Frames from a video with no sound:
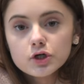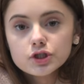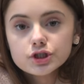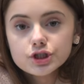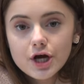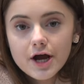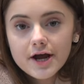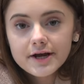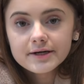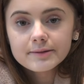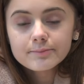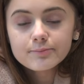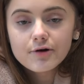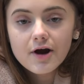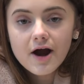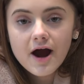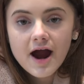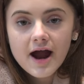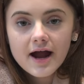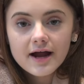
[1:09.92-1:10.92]
not trying to
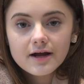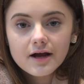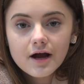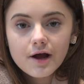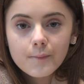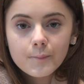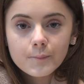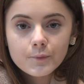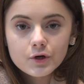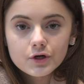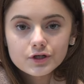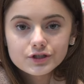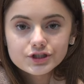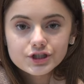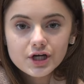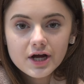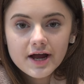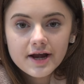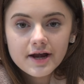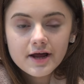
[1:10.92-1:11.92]
brag, I'm not
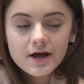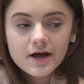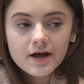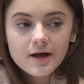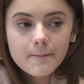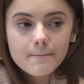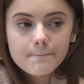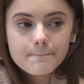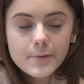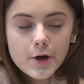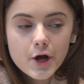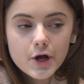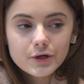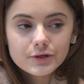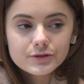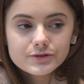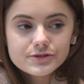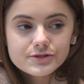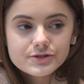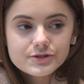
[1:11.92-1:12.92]
trying to
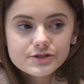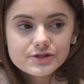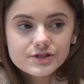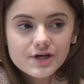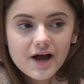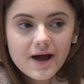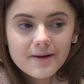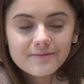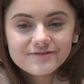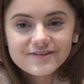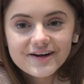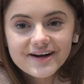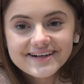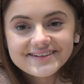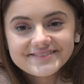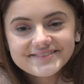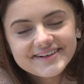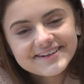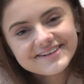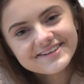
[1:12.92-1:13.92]
boast. I'm
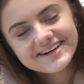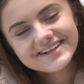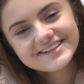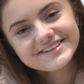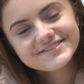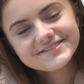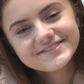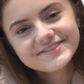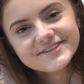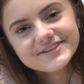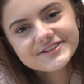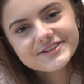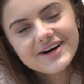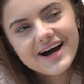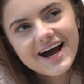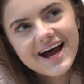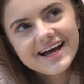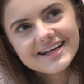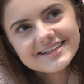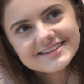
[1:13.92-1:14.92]
very, very grateful,
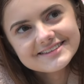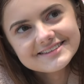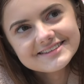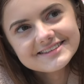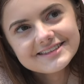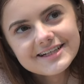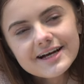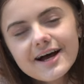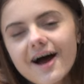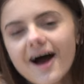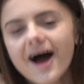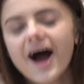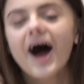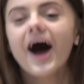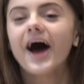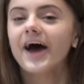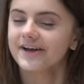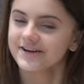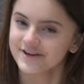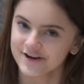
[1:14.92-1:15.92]
and
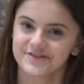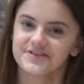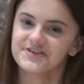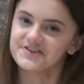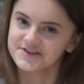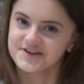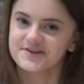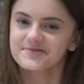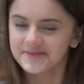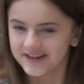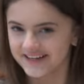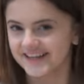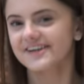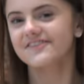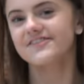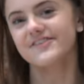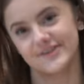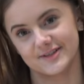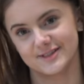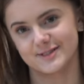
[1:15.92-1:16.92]
I know the true meaning
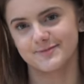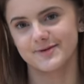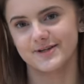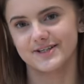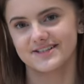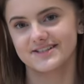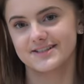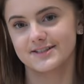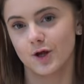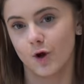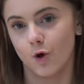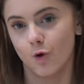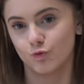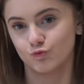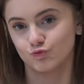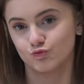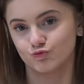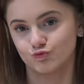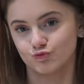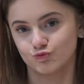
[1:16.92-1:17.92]
of Christmas.
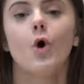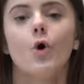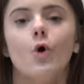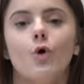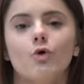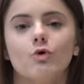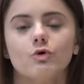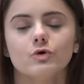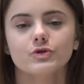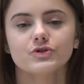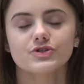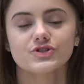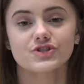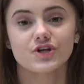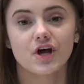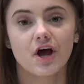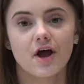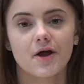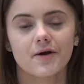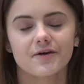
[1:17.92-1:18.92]

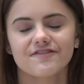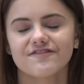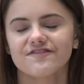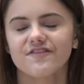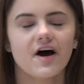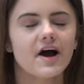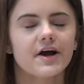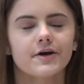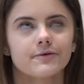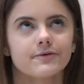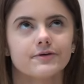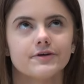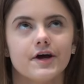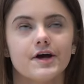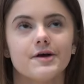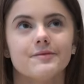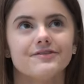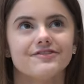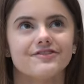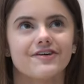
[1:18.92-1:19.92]
Also, final
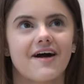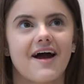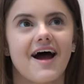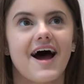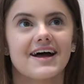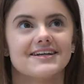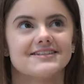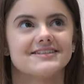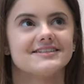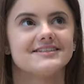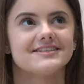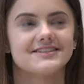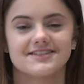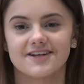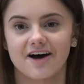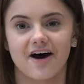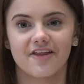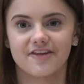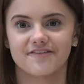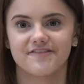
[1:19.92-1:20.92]
note before I actually
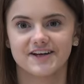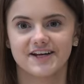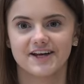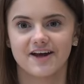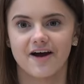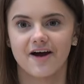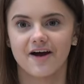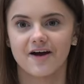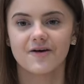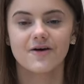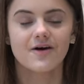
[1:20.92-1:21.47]
start the video,